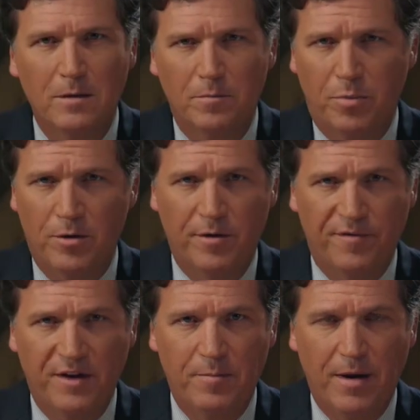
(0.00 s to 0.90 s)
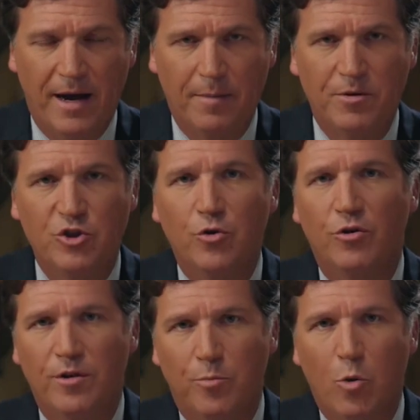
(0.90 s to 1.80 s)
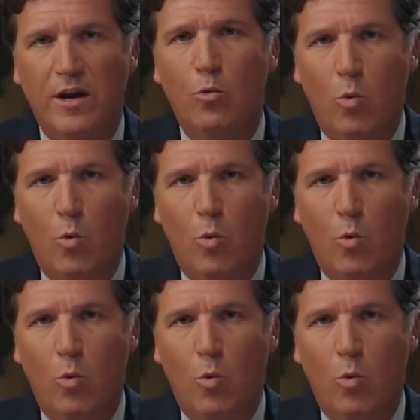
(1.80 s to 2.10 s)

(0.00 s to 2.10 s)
Pardon the feedback, but you heard the point.